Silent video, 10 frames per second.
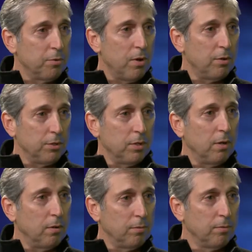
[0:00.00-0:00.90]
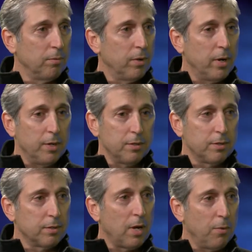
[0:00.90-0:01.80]
pros, you know.
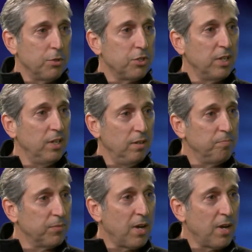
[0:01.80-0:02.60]
Whereas I would see